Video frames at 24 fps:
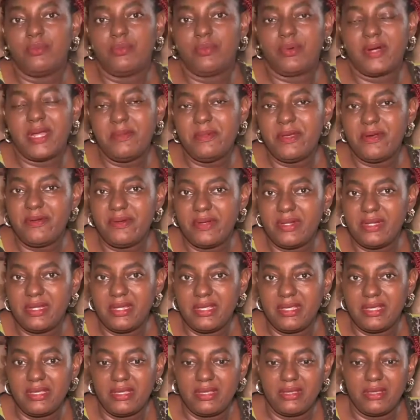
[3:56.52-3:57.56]

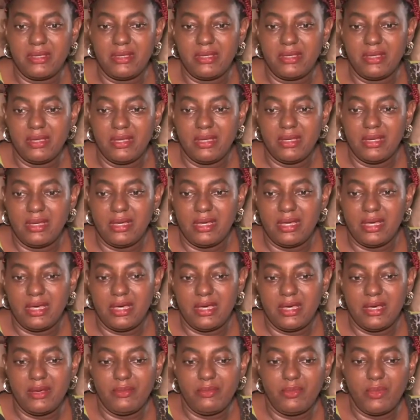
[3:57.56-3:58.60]
primarily,
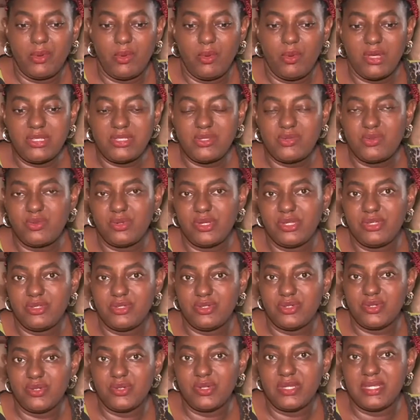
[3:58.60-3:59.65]
what we
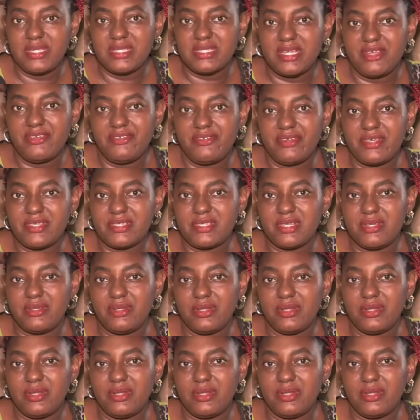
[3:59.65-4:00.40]
do is address a